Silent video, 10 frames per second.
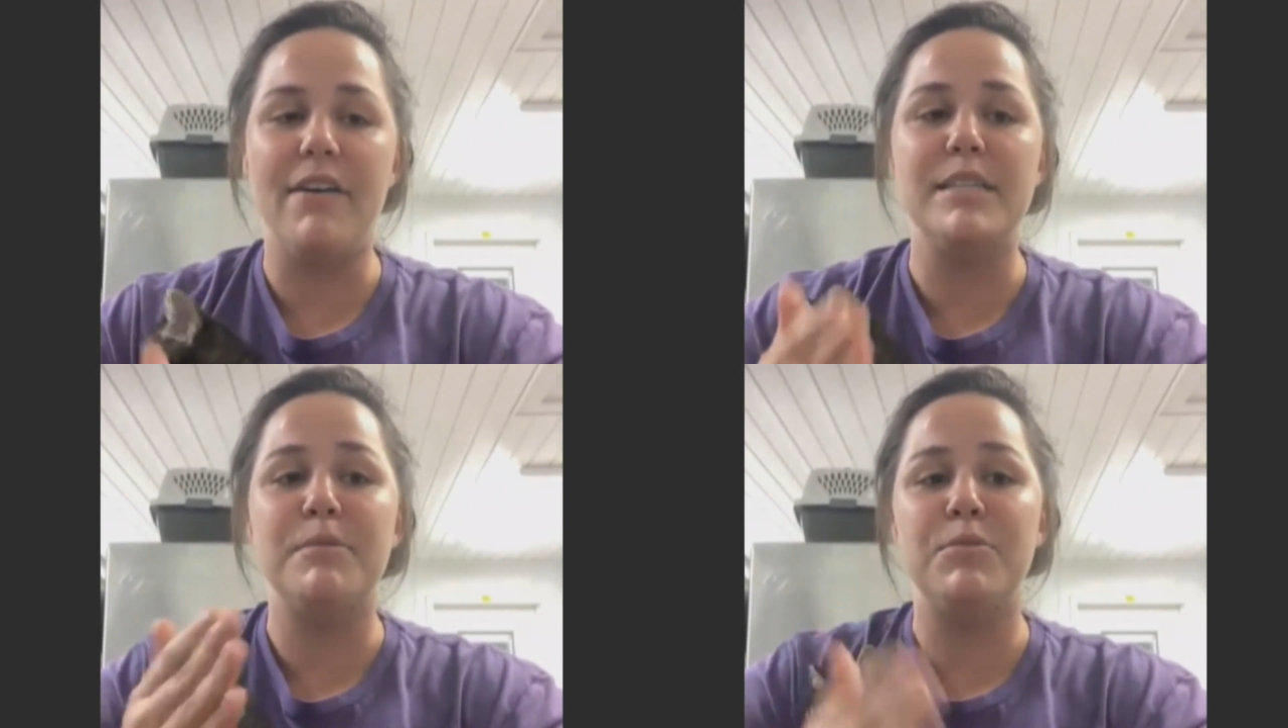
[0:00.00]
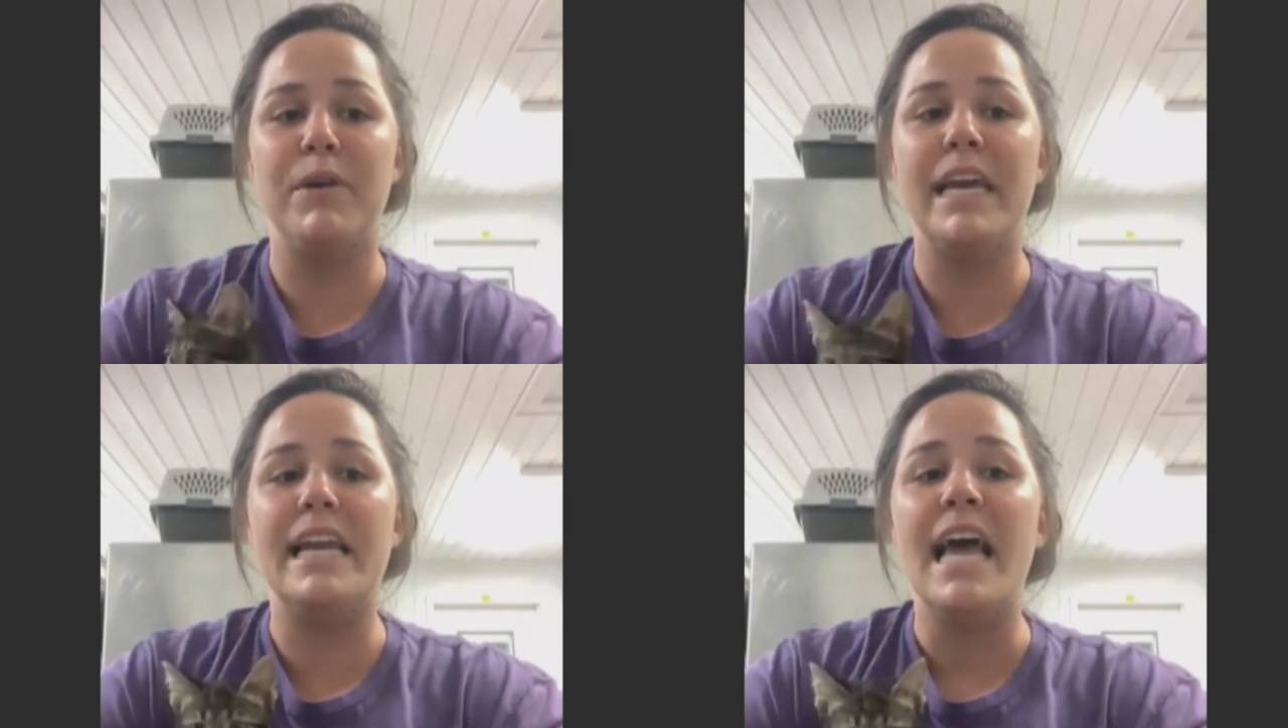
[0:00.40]
is
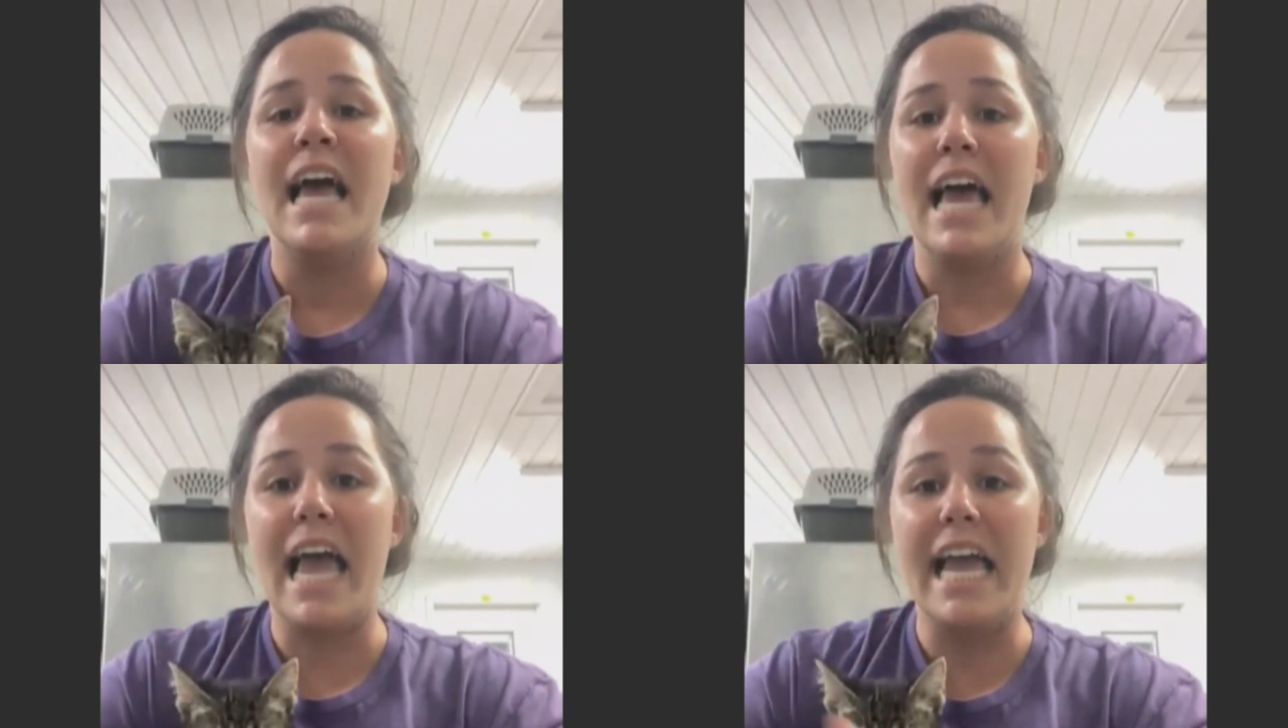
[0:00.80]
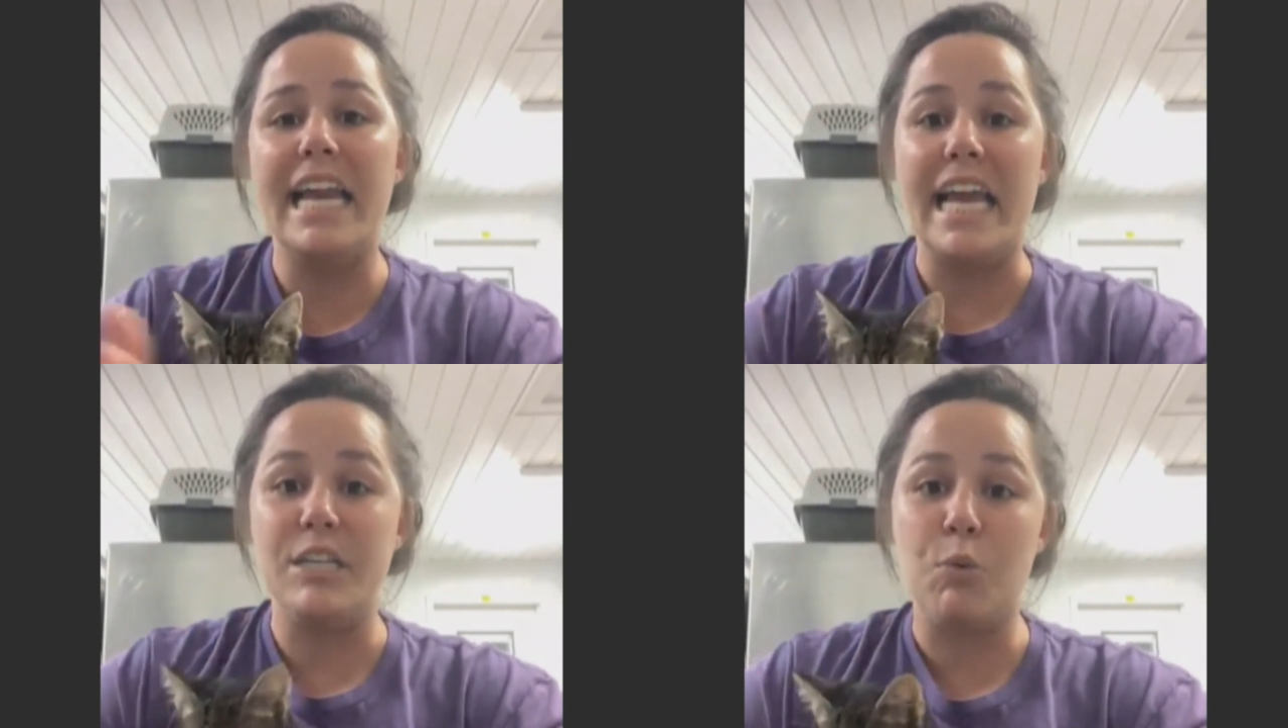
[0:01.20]
between 8
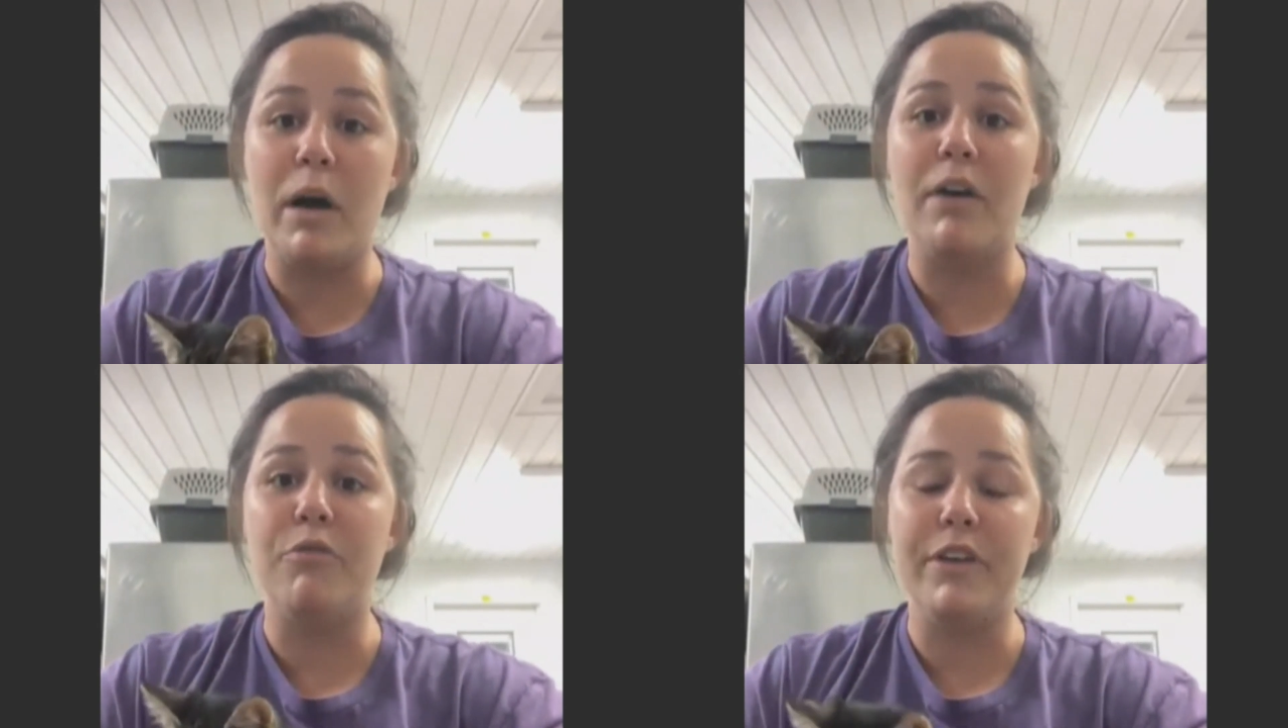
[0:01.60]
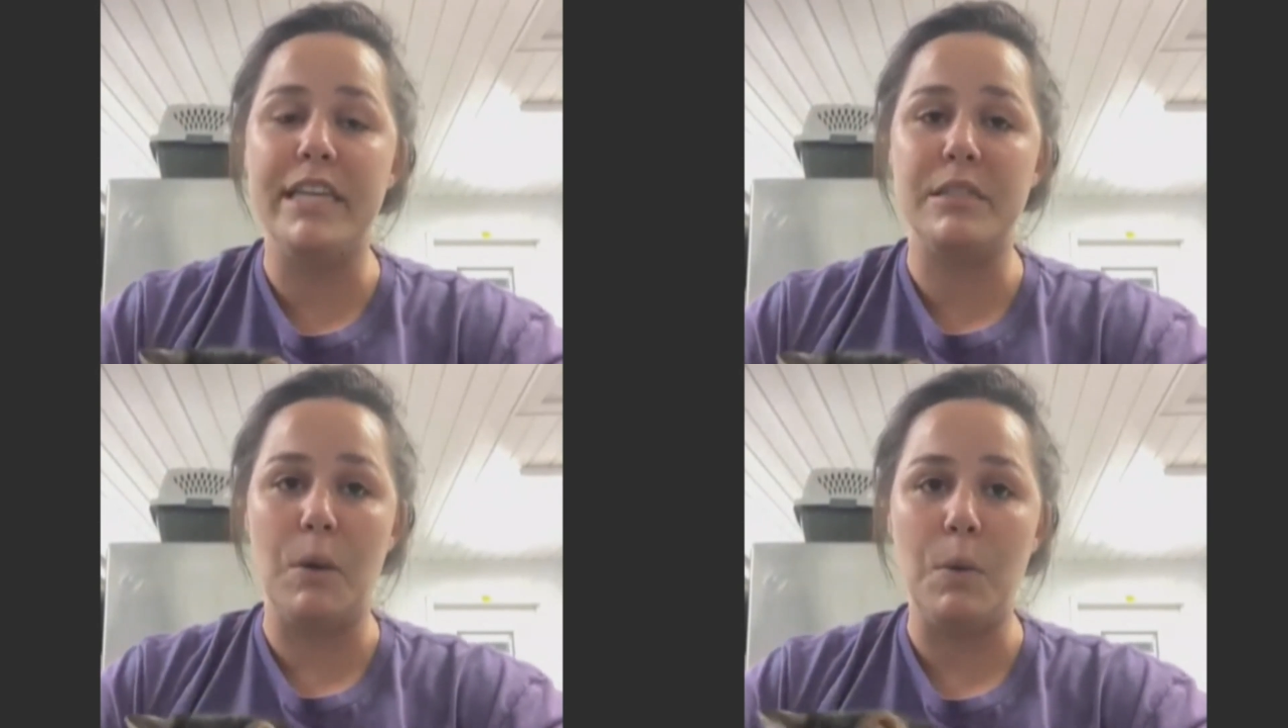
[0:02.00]
and 12
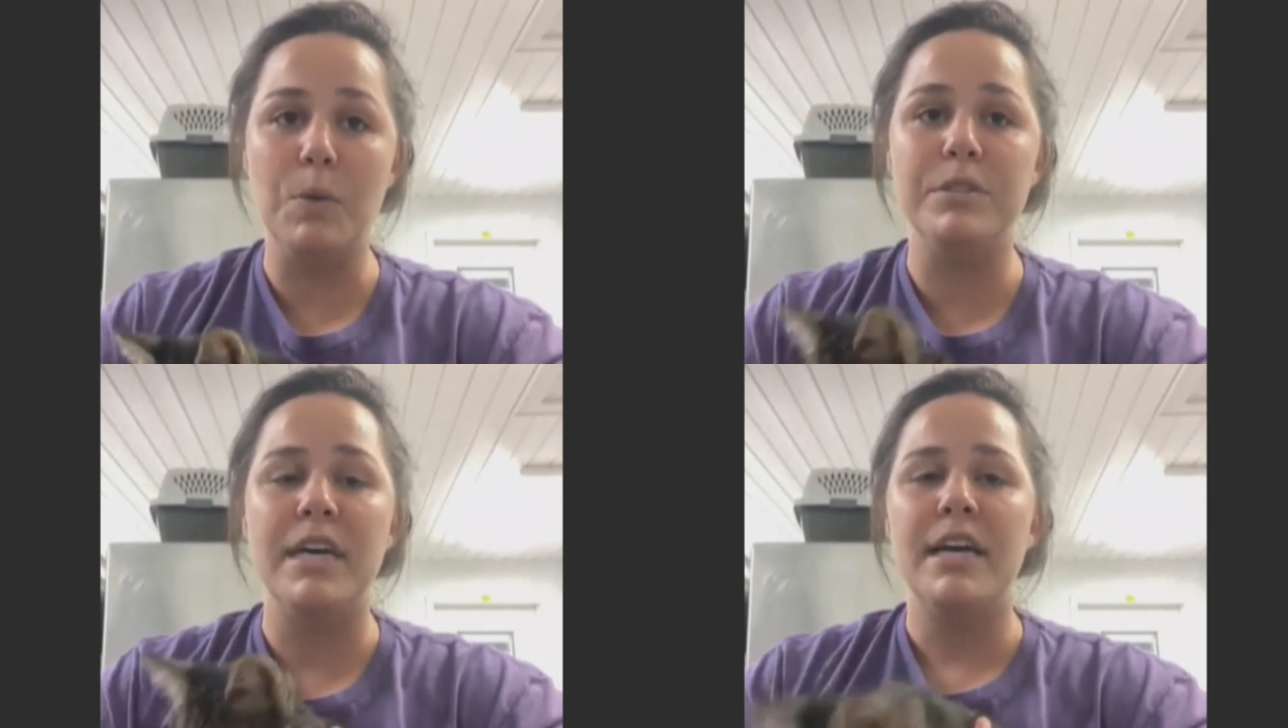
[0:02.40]
weeks old.